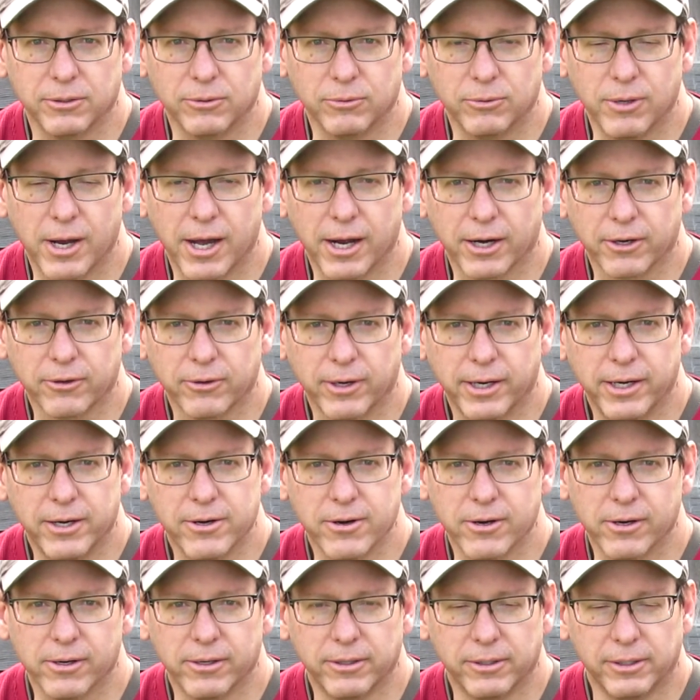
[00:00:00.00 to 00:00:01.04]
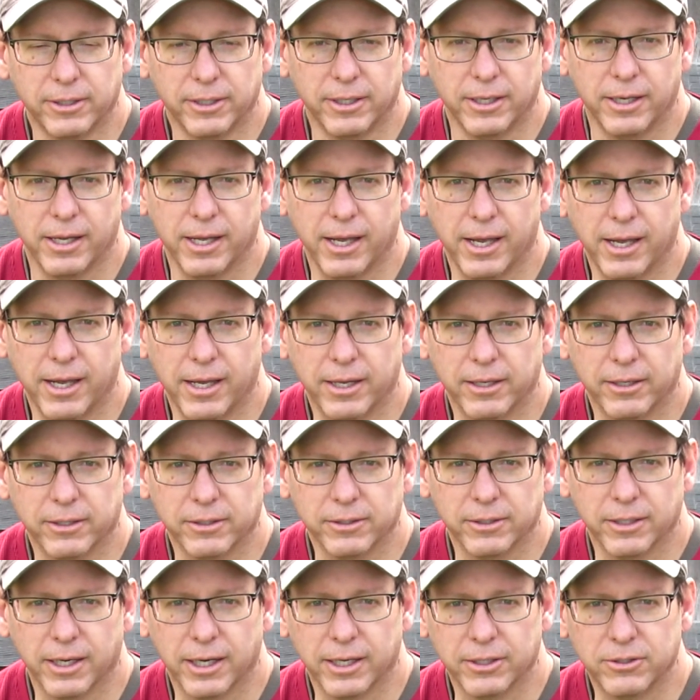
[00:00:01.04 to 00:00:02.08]
rock crater, and
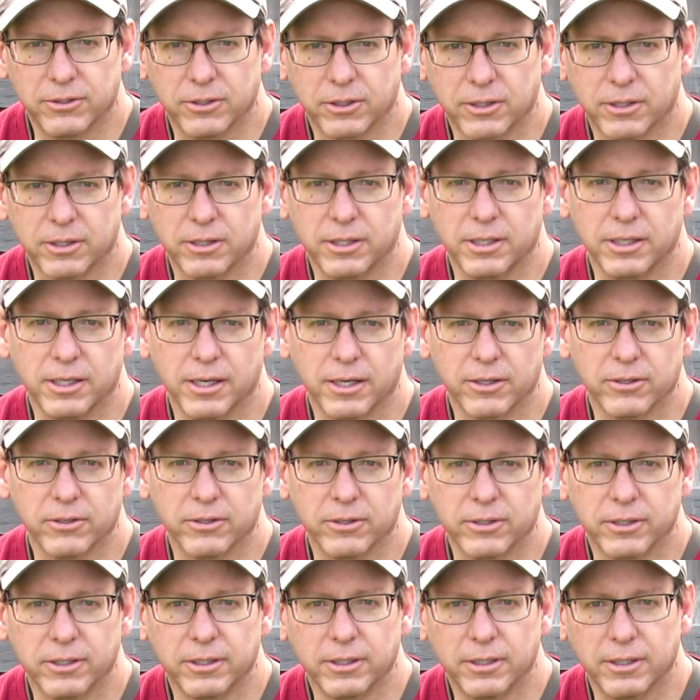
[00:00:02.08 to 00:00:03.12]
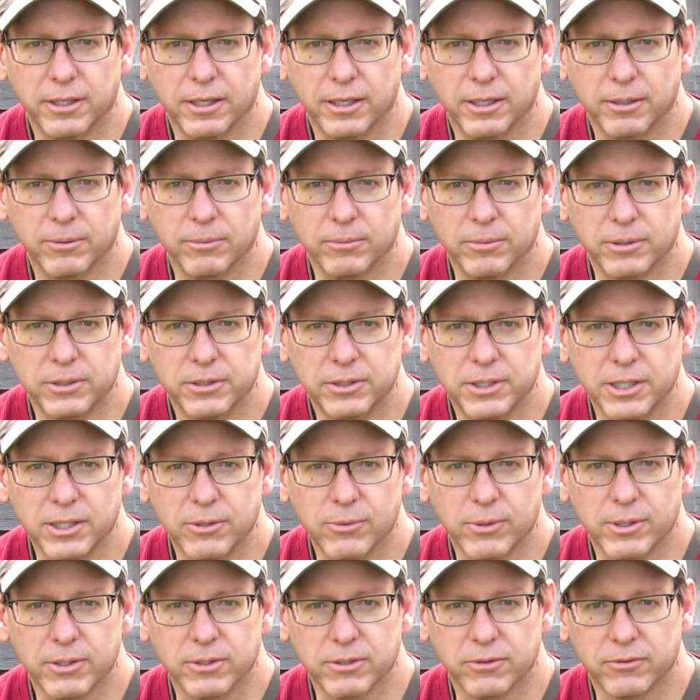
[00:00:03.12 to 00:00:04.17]
I took the other
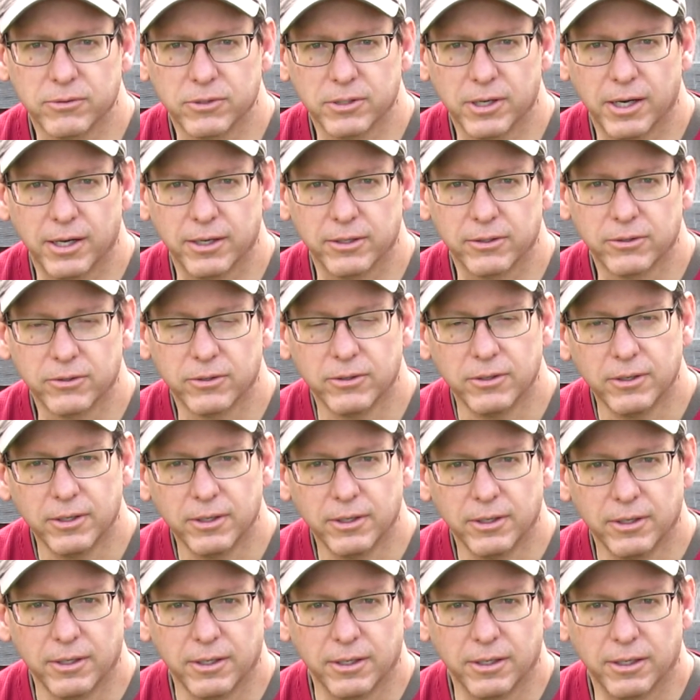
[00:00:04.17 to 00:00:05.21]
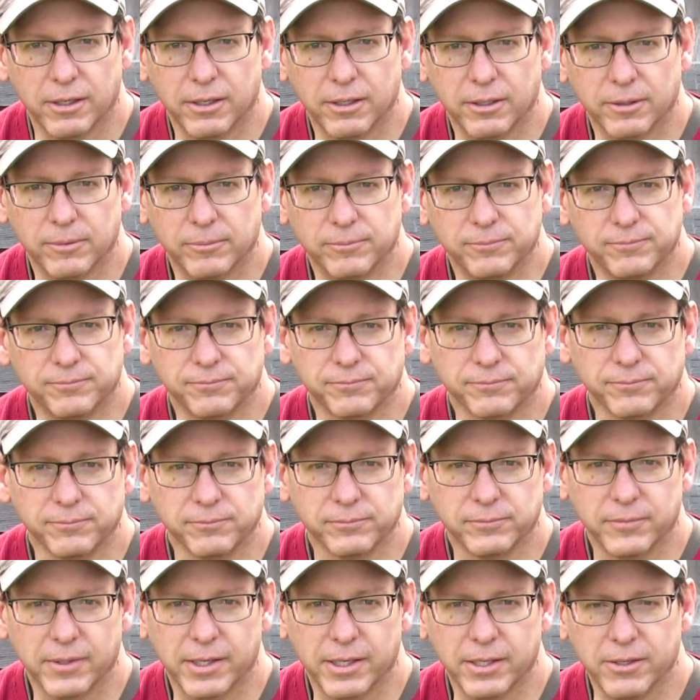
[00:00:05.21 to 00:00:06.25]
sequence of shots
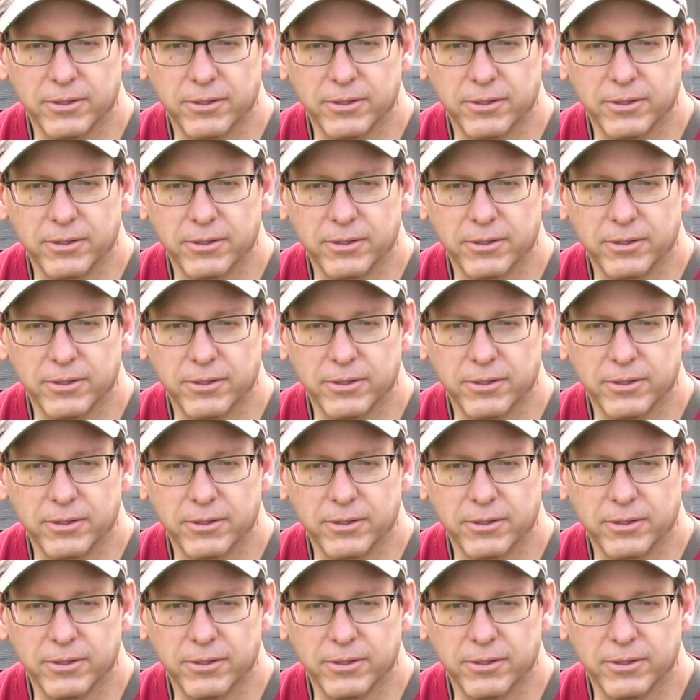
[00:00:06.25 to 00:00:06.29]
that